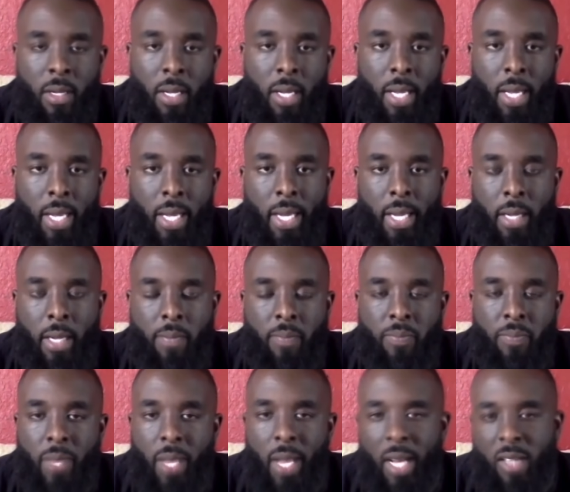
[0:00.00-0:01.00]
And
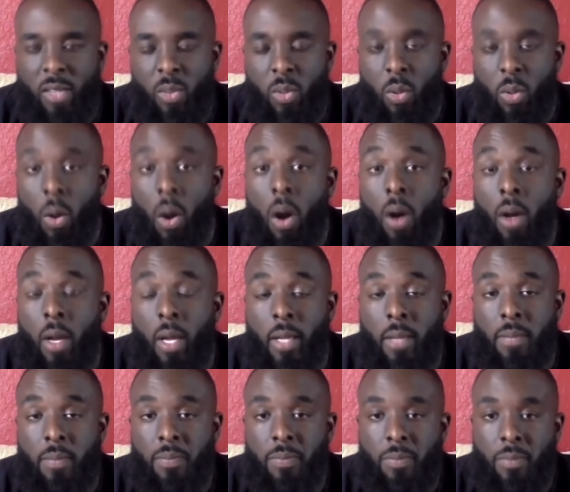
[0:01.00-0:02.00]
as we're
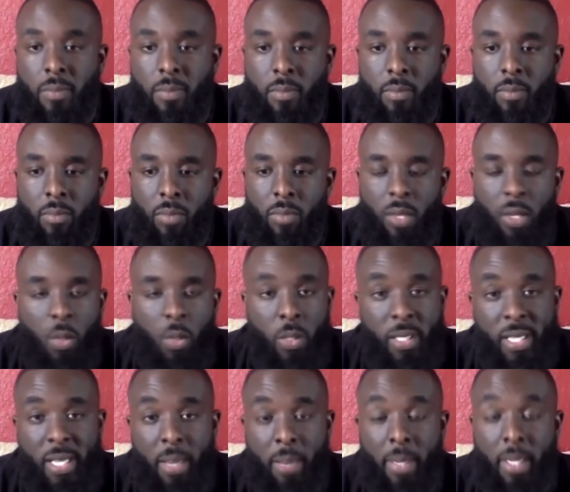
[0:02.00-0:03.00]
walking, we
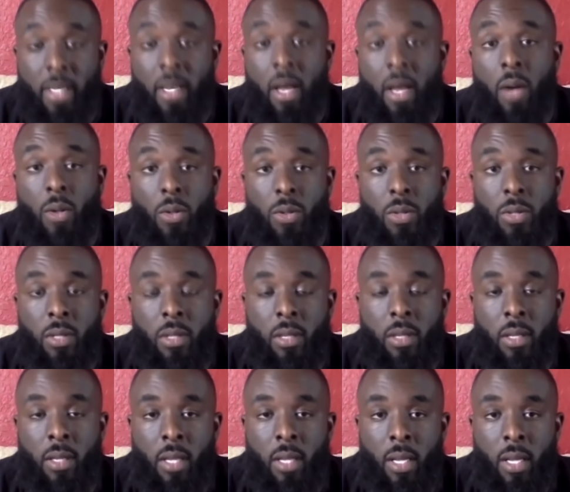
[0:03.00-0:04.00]
see a McDonald's.
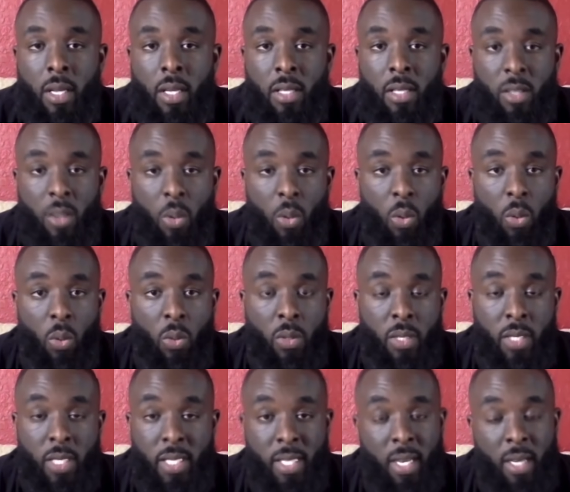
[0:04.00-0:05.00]
So
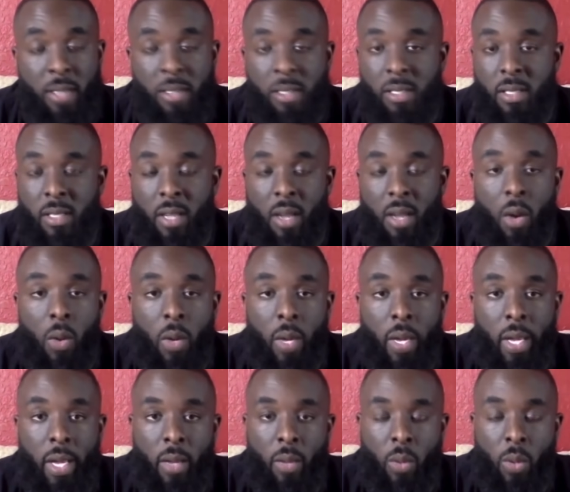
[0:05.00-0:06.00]
she tells us to go
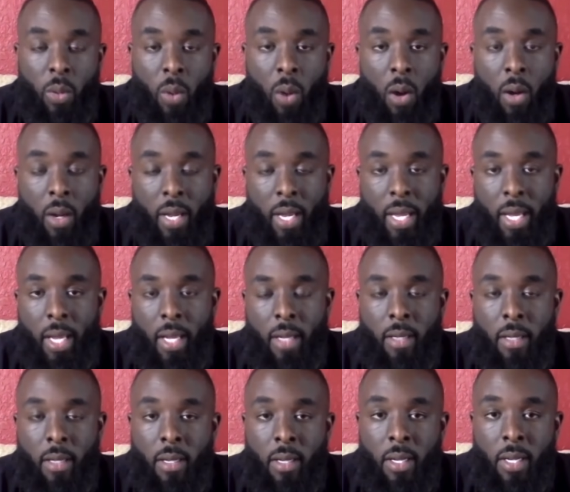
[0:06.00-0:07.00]
in, we walk in,
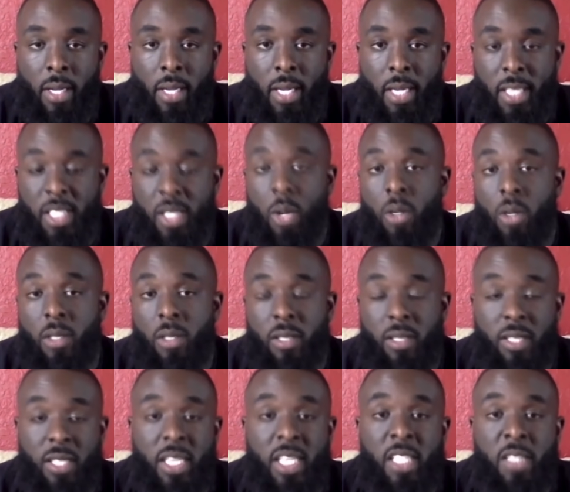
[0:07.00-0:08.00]
and she orders a
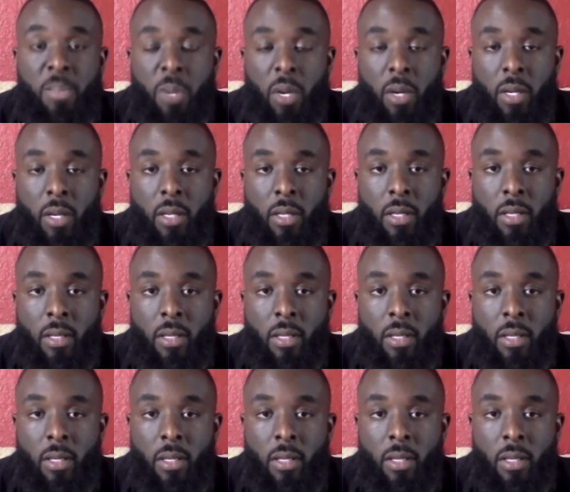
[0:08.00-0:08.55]
cheeseburger.